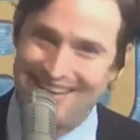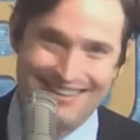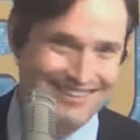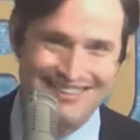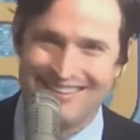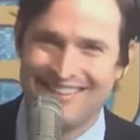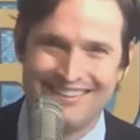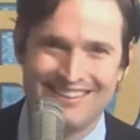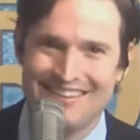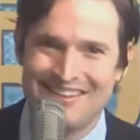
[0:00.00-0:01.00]
at all.
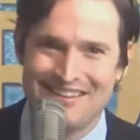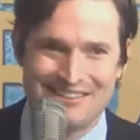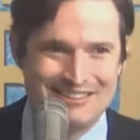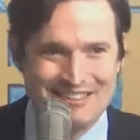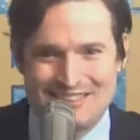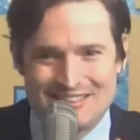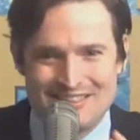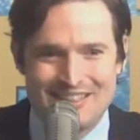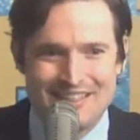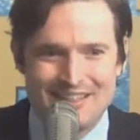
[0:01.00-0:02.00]
It's
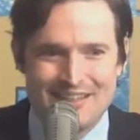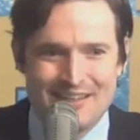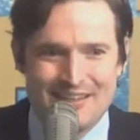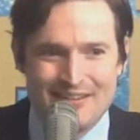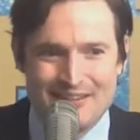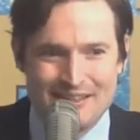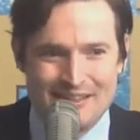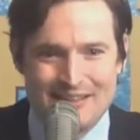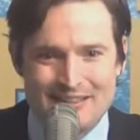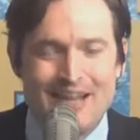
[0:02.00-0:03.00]
it's
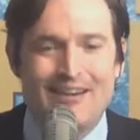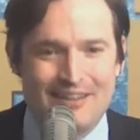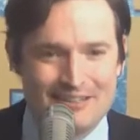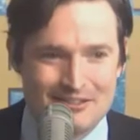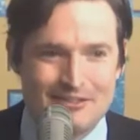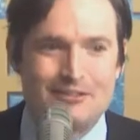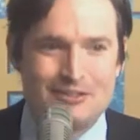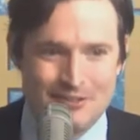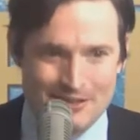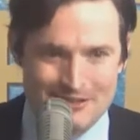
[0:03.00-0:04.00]
the entire answer
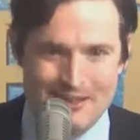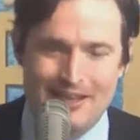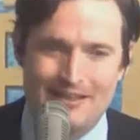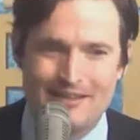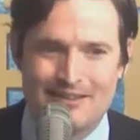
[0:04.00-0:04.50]
illustrates that.